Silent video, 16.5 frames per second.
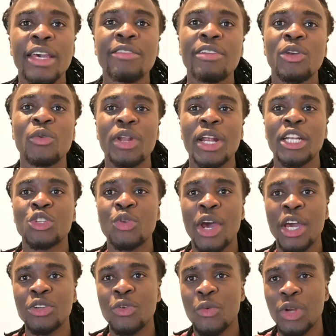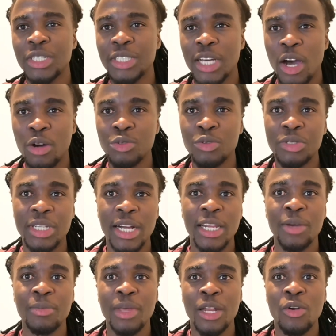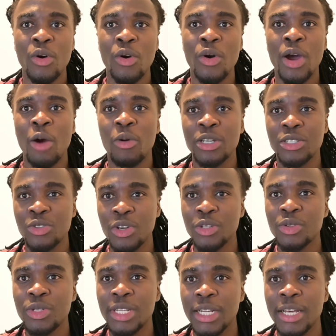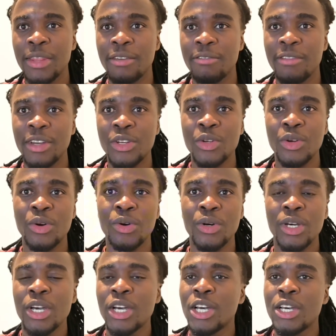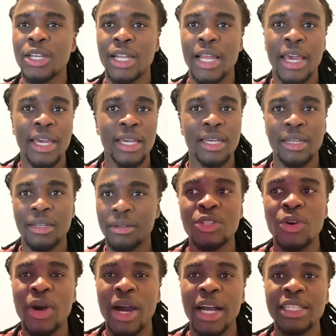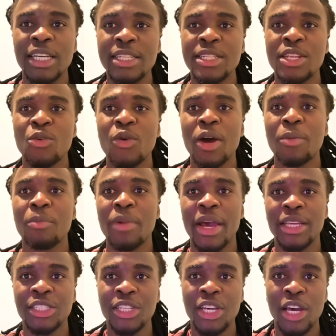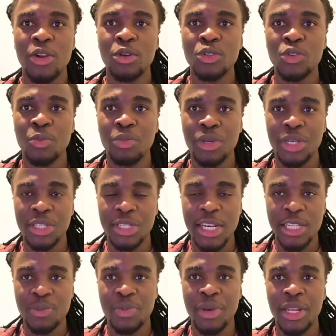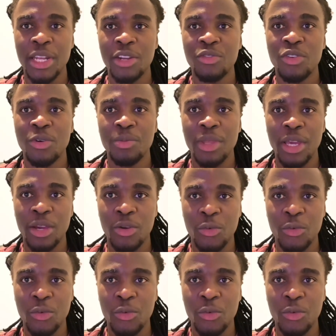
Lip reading: Even when I tried to reach out to tell him that, oh, I was going to delete the video. Like, so I just didn't want my channel to be suspended from the